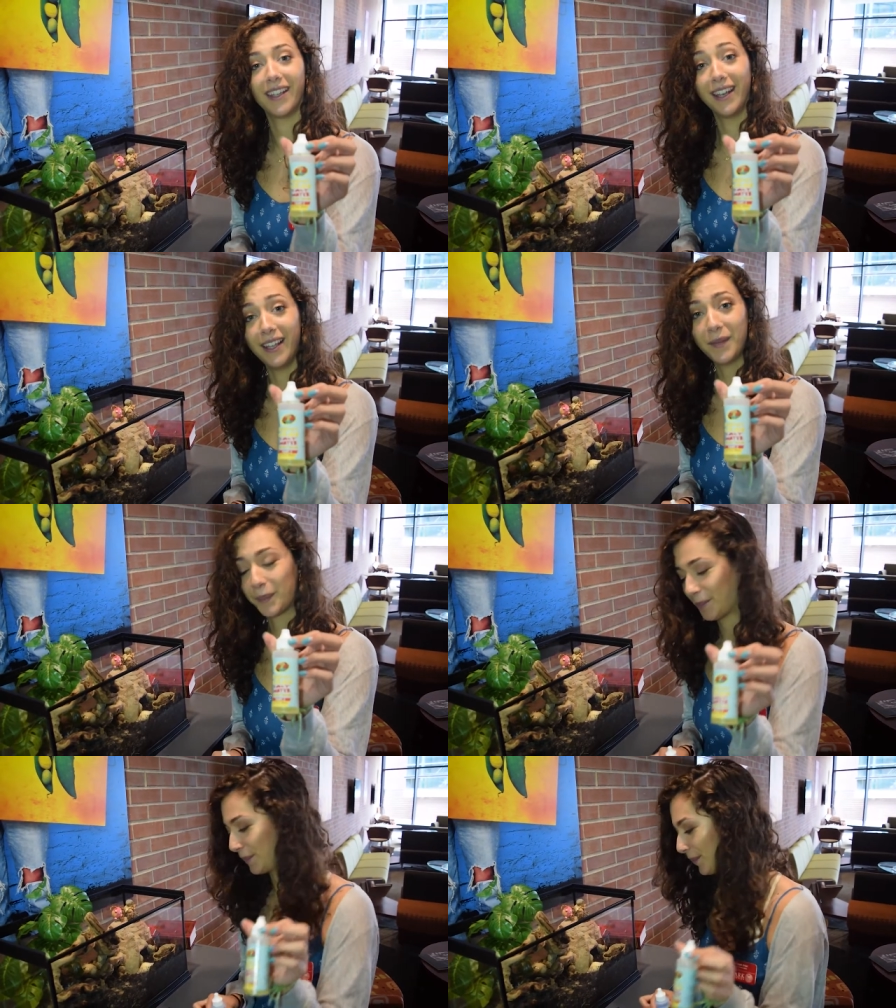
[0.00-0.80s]
in it,
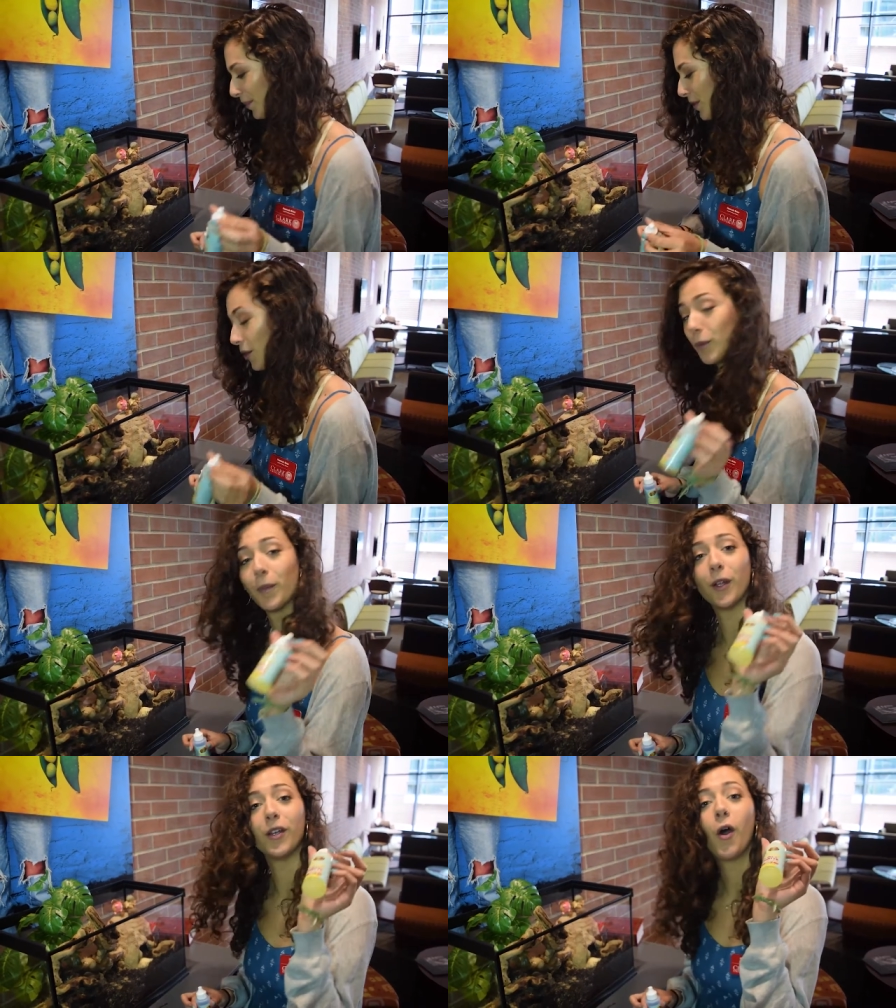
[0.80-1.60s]
so you
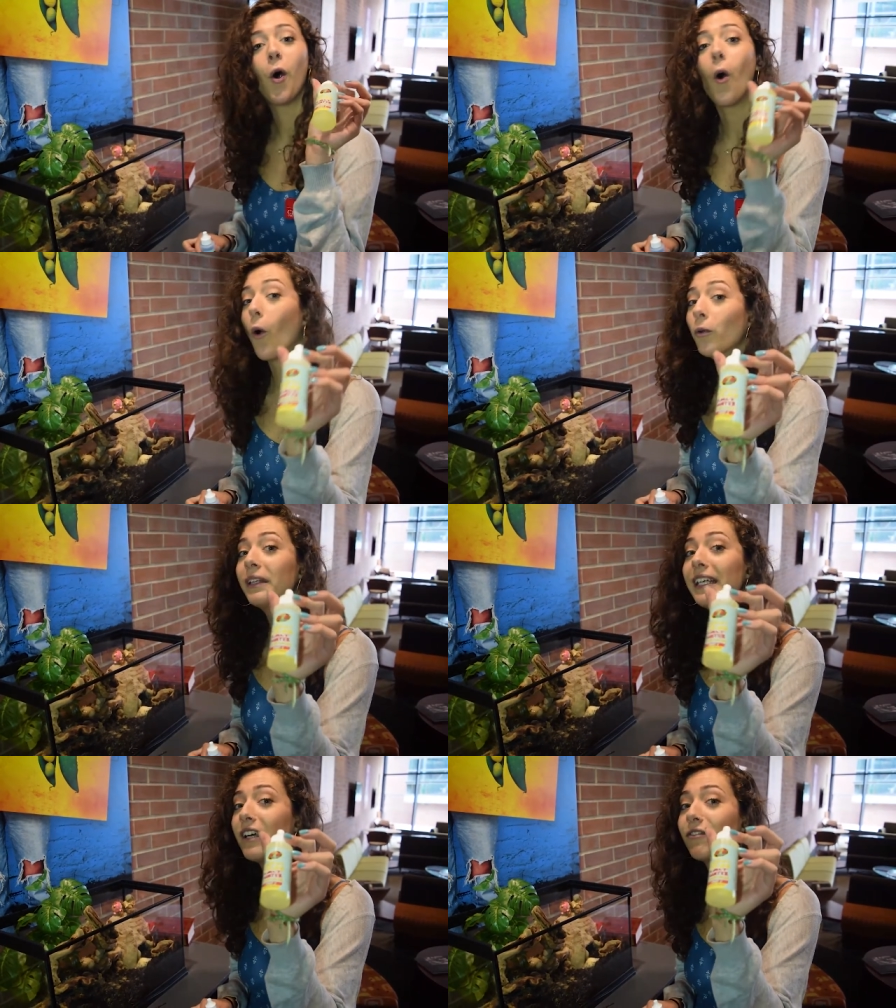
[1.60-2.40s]
put
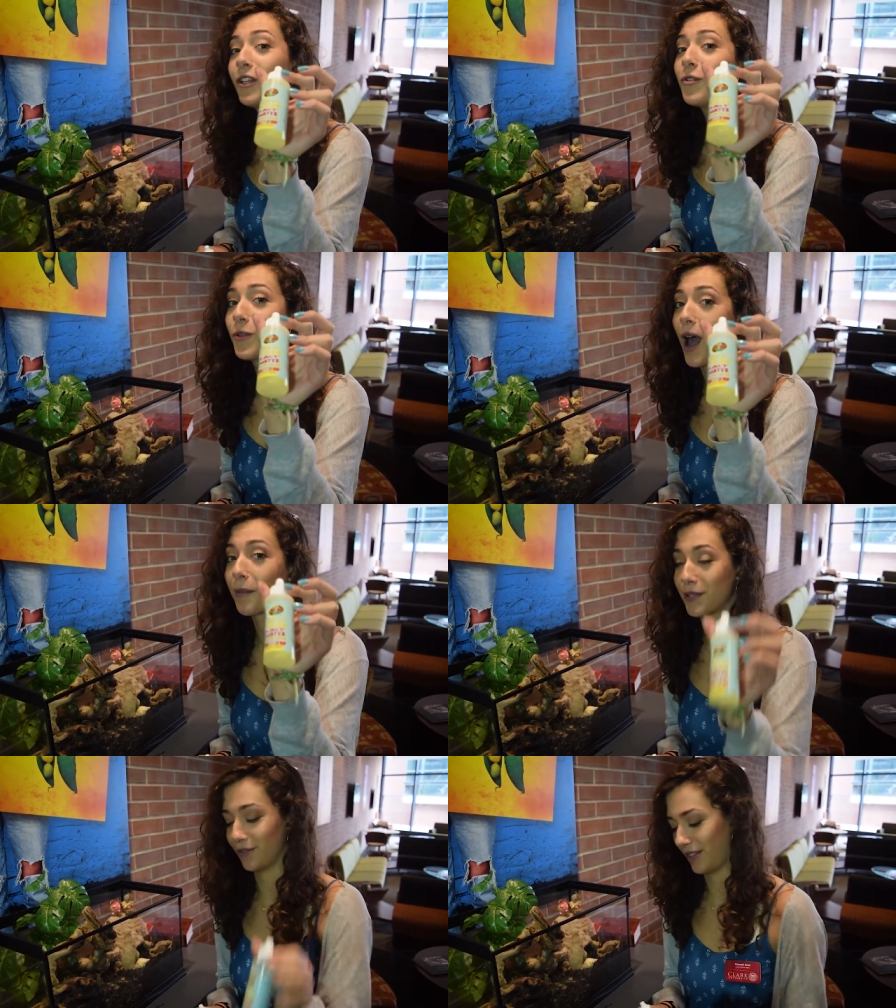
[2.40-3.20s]
only a few
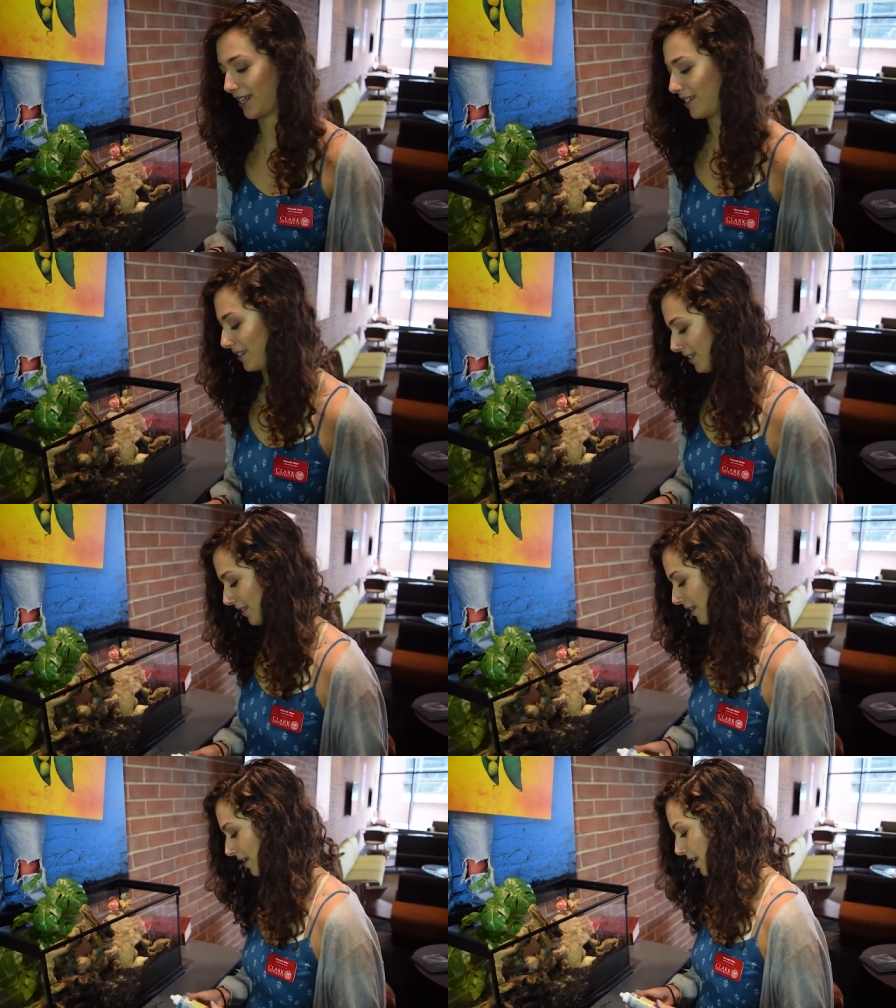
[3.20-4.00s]
drops of this.
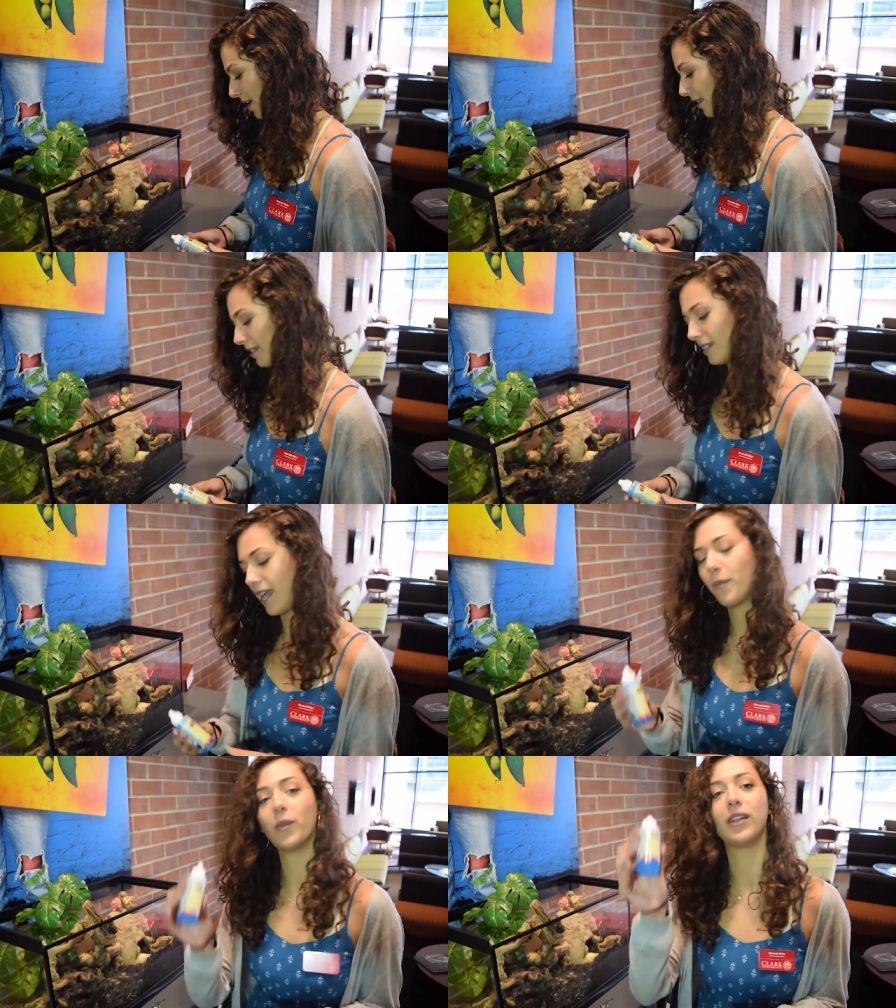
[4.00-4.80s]
The
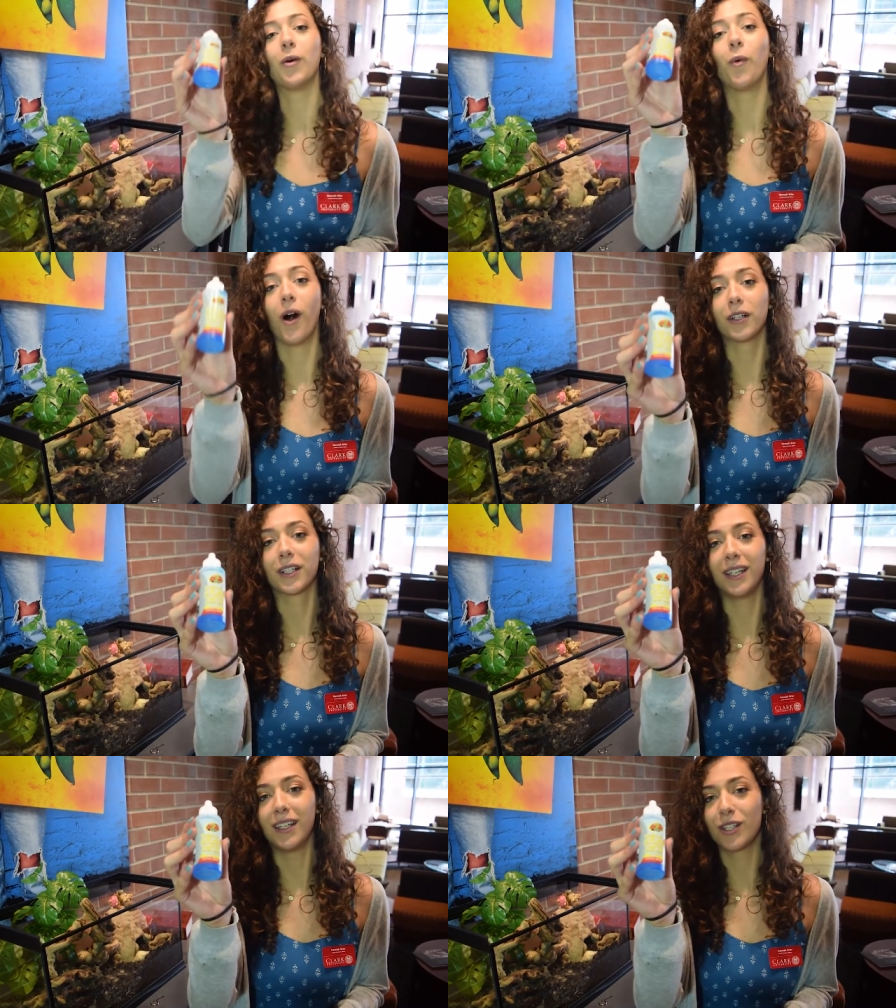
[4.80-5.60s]
same with the water
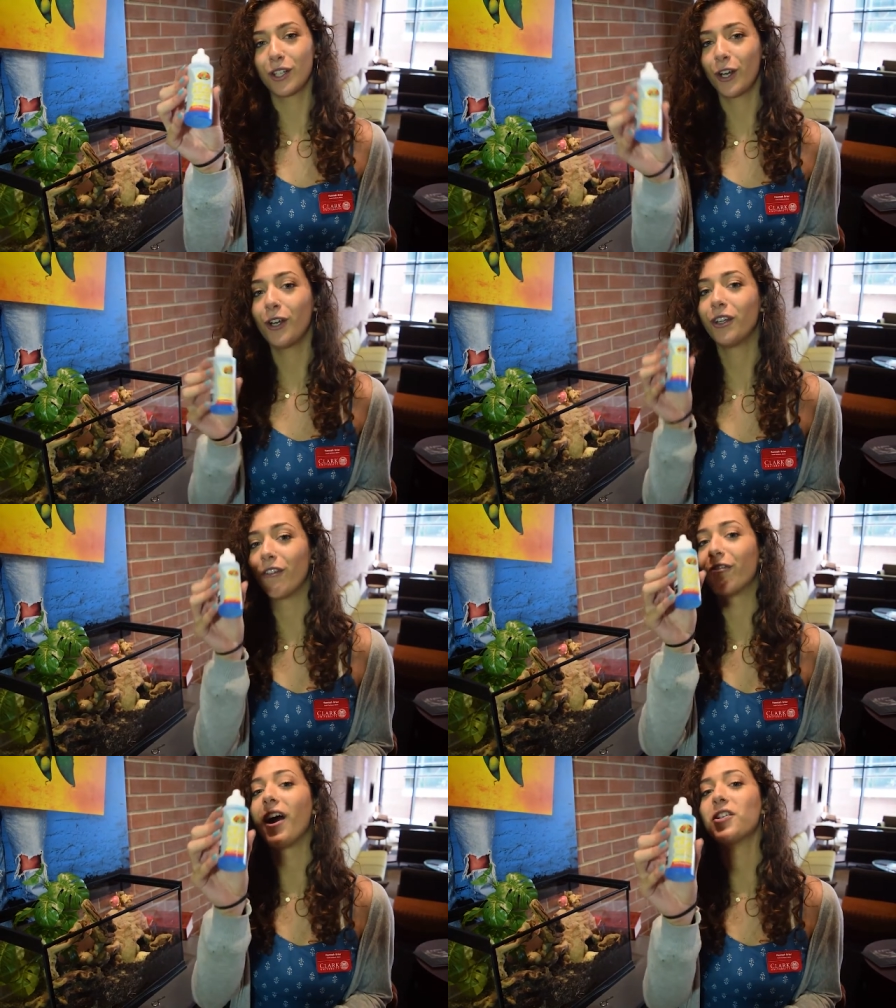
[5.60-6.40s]
conditioner and the
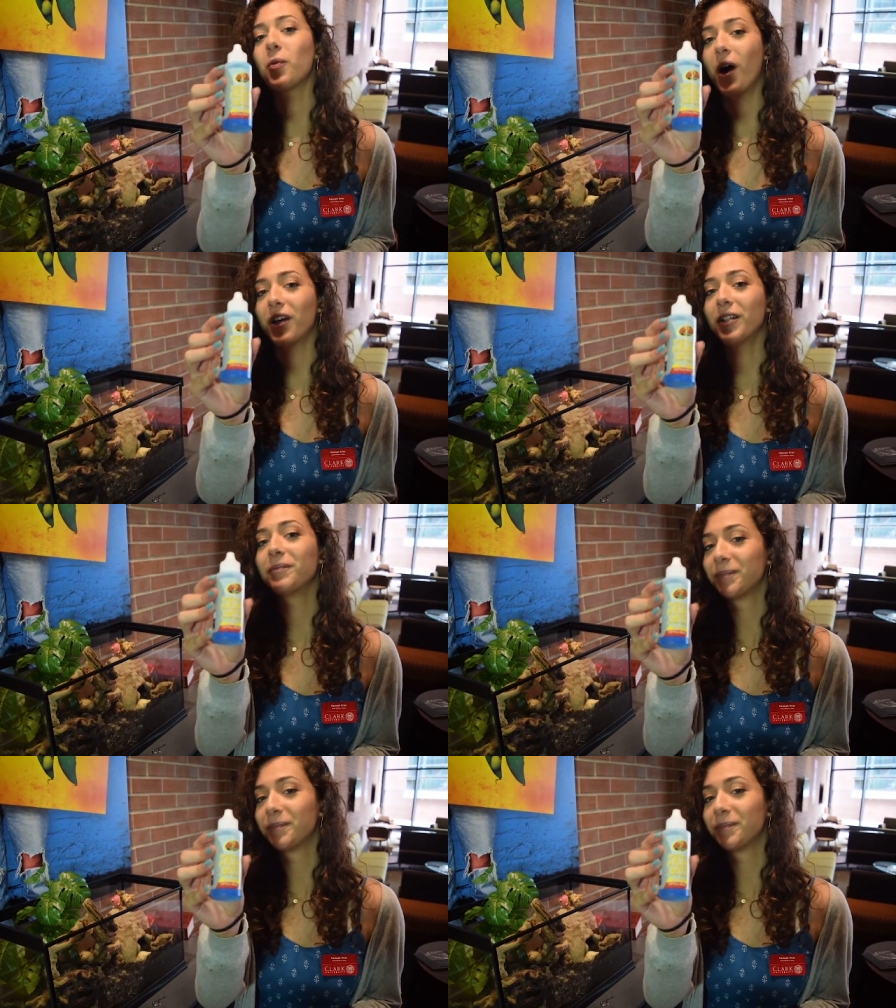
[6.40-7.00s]
fresh water.